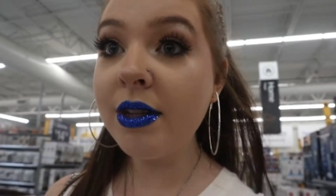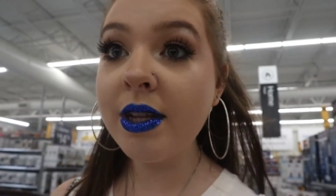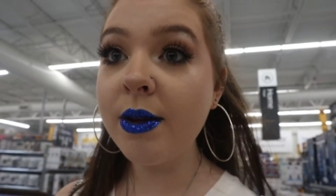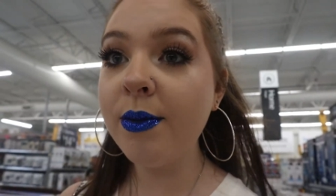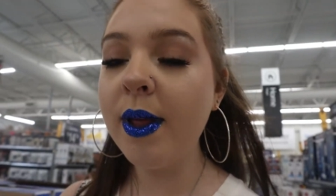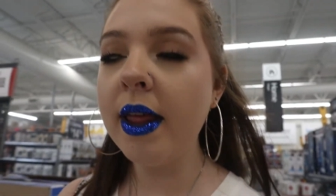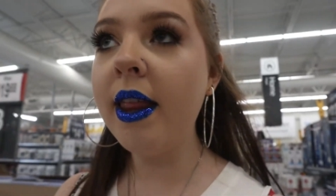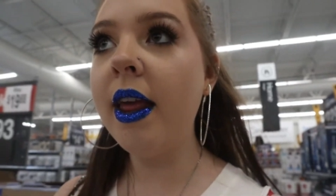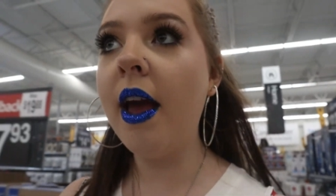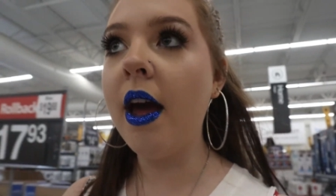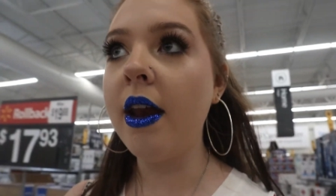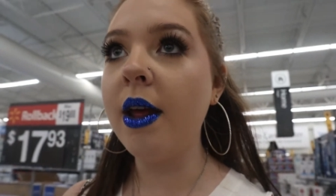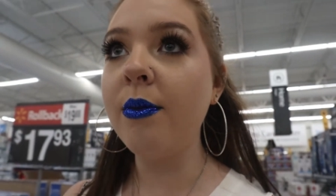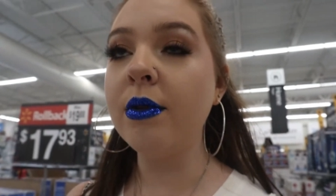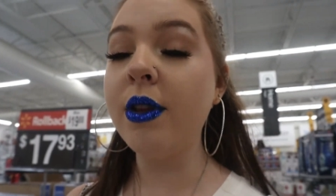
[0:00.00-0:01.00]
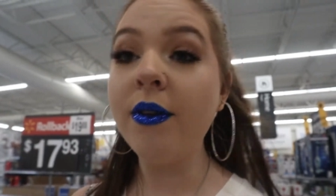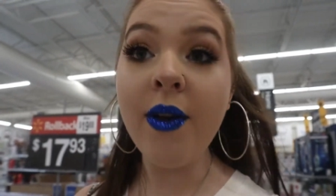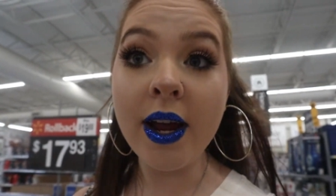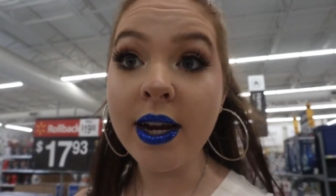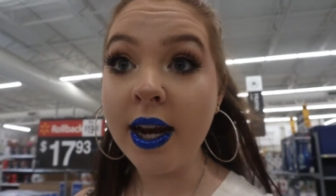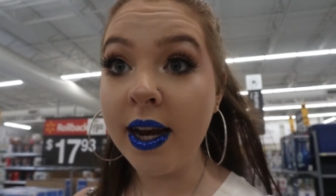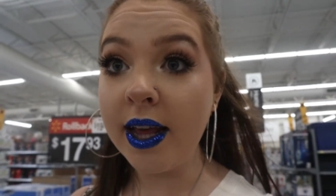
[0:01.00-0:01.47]
was completely unable to
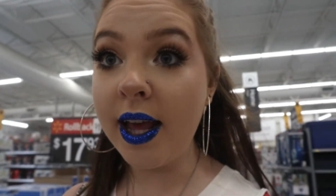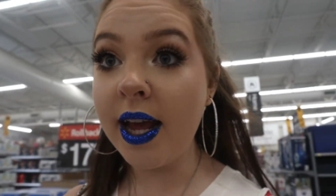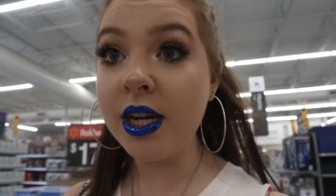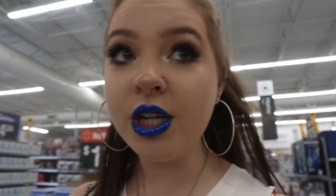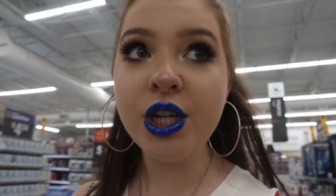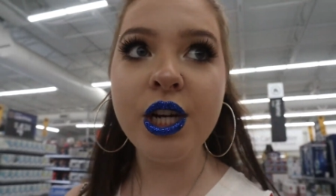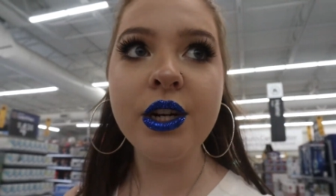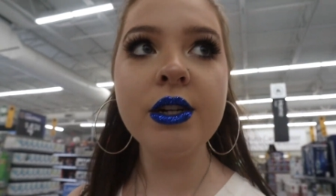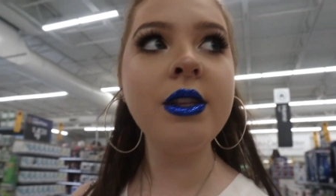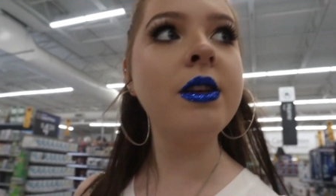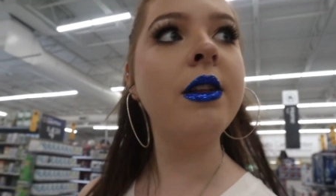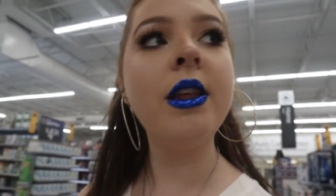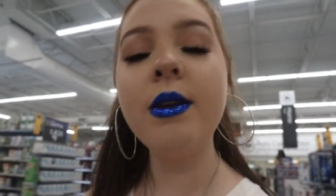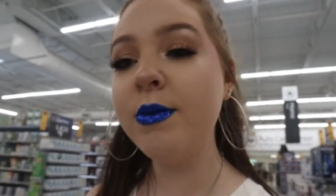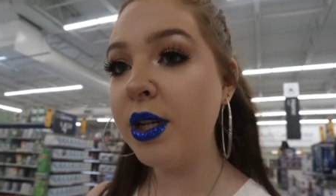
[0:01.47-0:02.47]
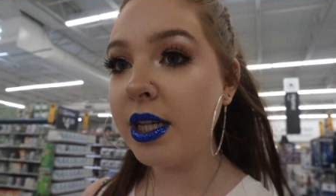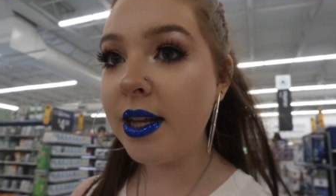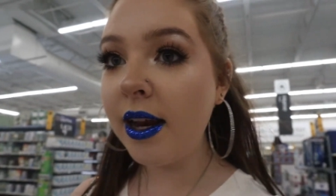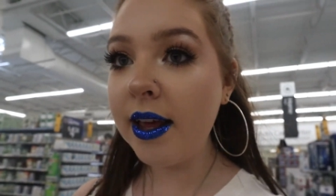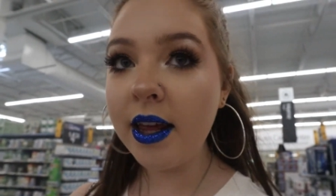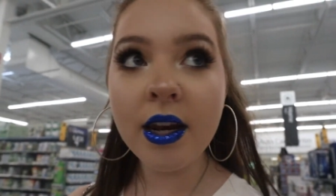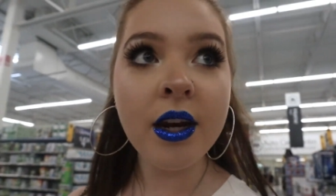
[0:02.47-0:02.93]
find any kids' chair, so Liam's just
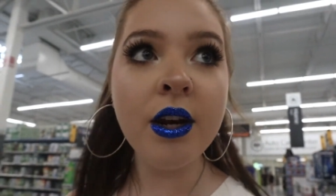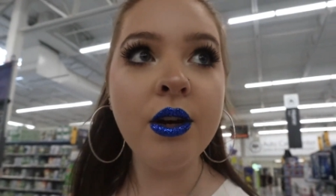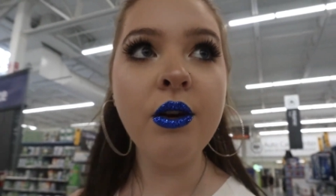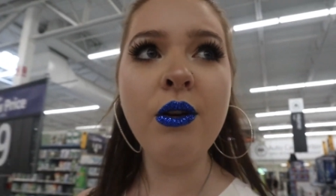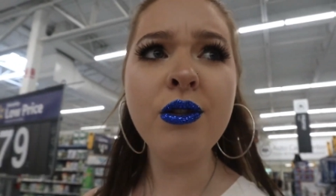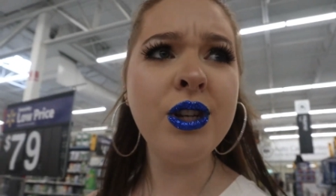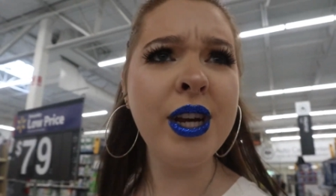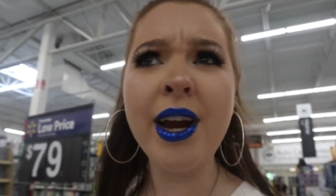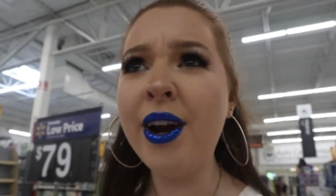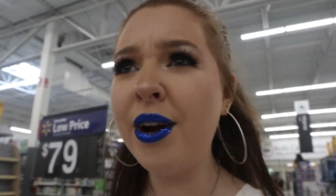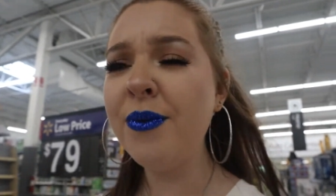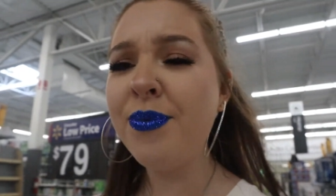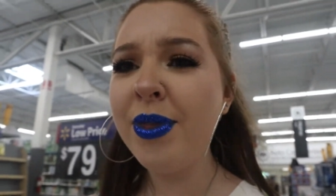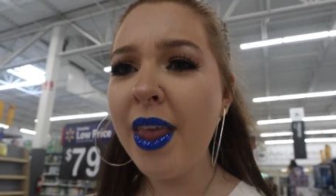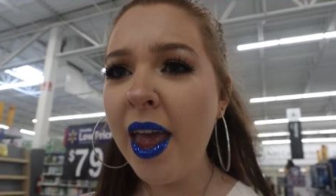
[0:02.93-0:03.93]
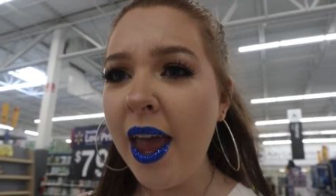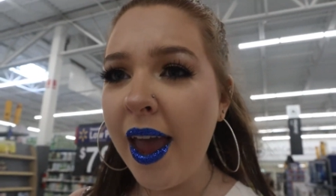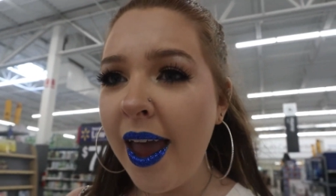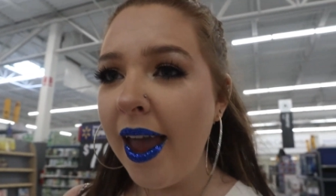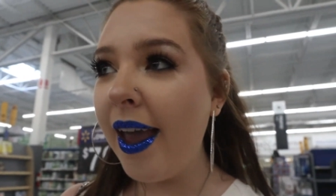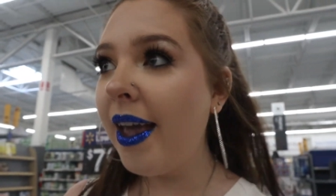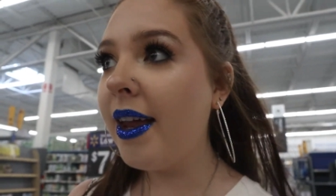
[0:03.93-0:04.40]
gonna get an adult chair,
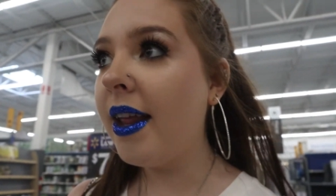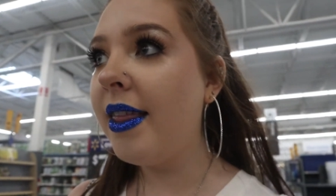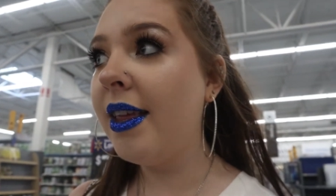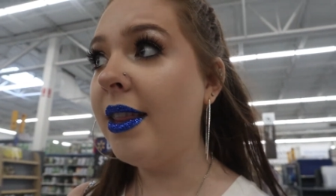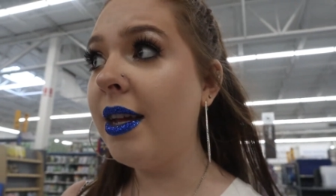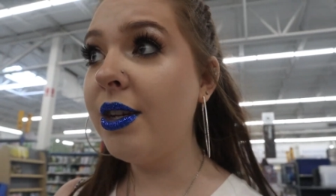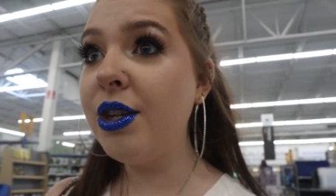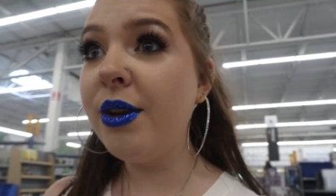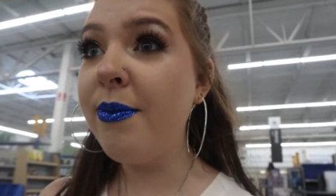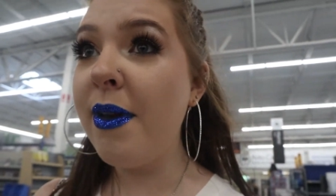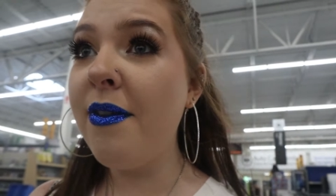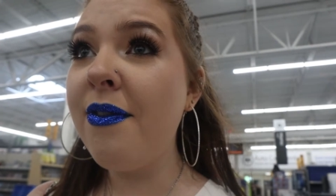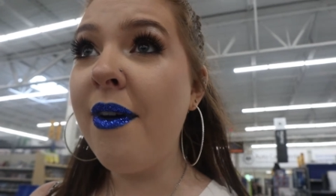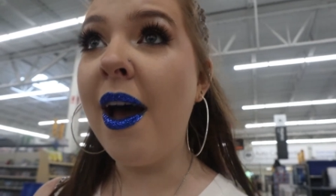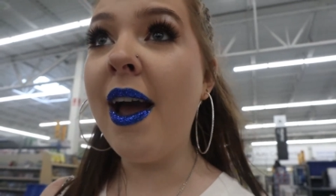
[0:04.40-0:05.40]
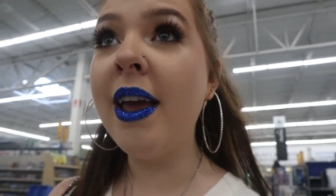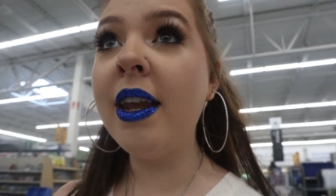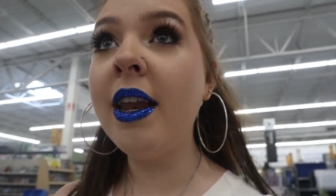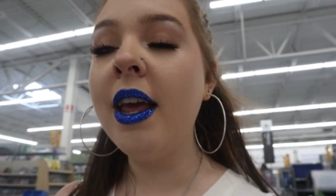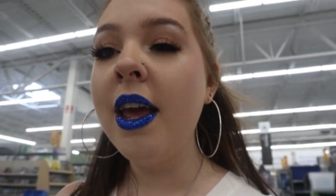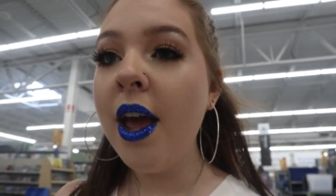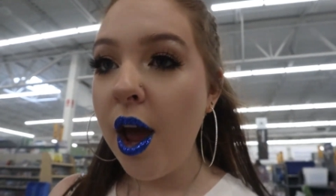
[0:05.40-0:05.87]
and I think that should be fine.